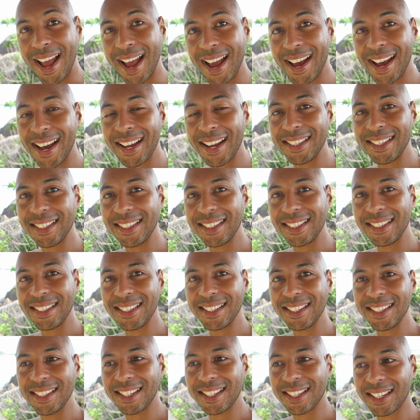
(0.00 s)

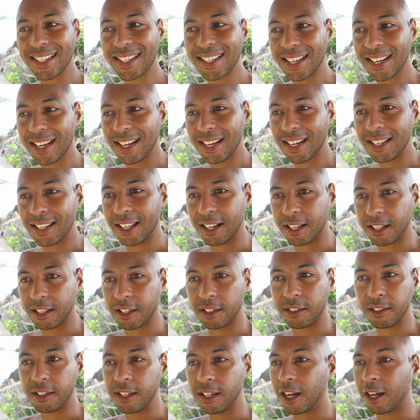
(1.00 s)
And
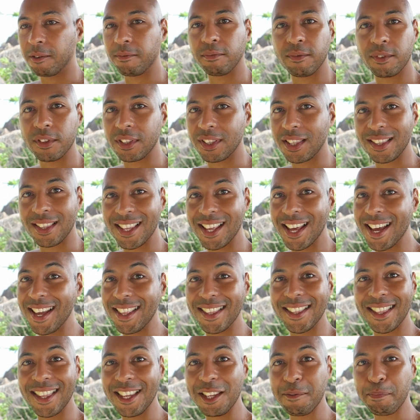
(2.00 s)
you know,
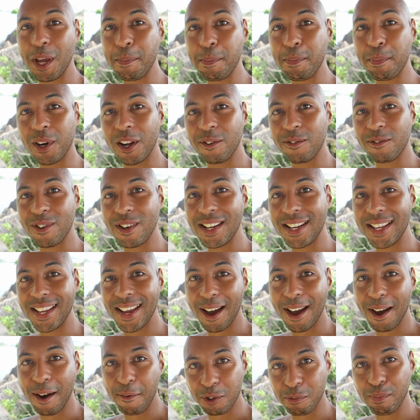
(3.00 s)
these people have
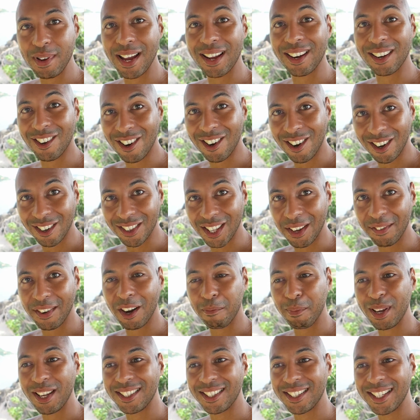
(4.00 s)
really helped me a lot. They've
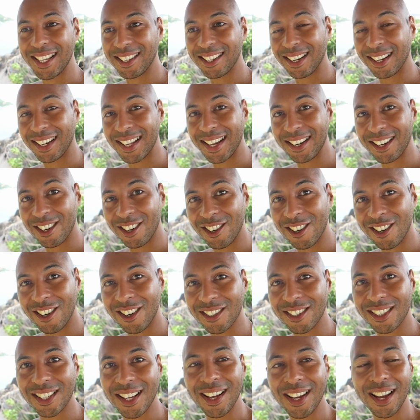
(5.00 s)
helped me settle in a
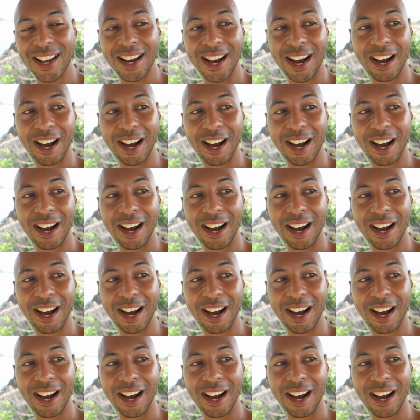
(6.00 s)
lot.